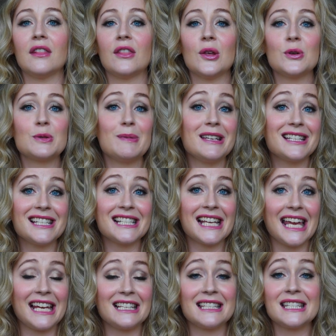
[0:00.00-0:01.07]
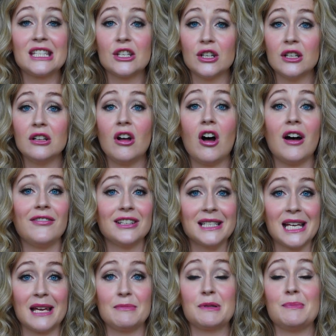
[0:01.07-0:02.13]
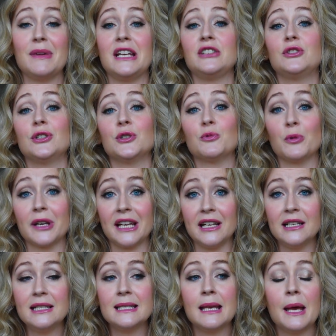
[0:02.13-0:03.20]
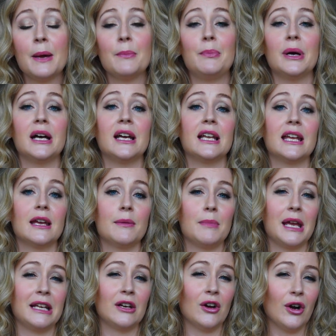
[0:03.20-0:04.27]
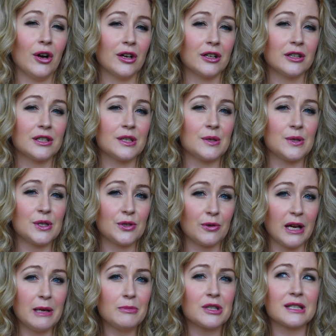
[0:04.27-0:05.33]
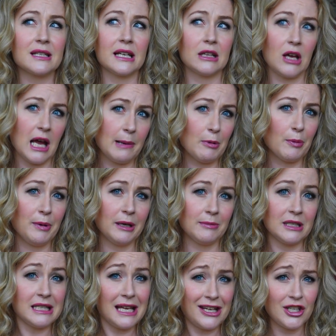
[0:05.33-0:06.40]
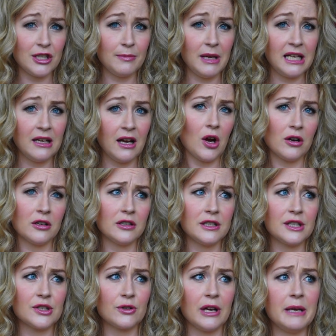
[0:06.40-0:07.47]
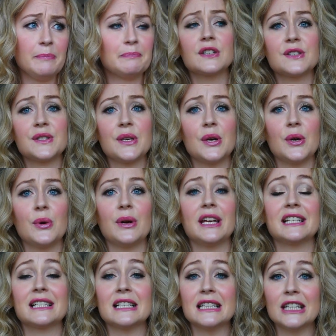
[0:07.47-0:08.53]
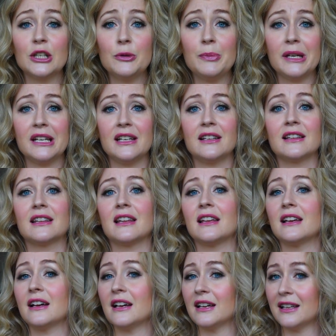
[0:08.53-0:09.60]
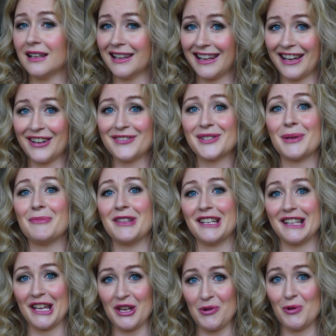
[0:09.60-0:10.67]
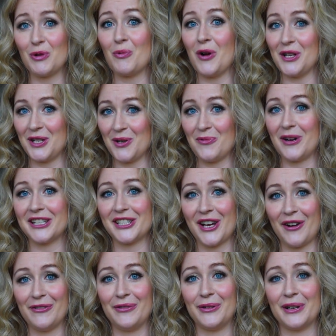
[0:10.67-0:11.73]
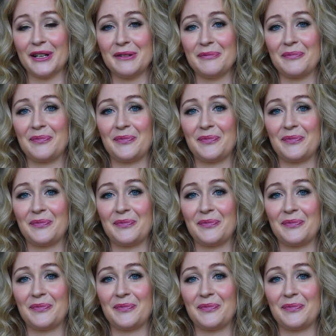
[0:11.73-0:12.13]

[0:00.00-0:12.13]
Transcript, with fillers: Those pieces of cane still oftentimes made good reeds, but it made it harder to scrape, just like the hyperpigmentation made it harder to scrape. So it's a little bit of something that you would want to watch out for.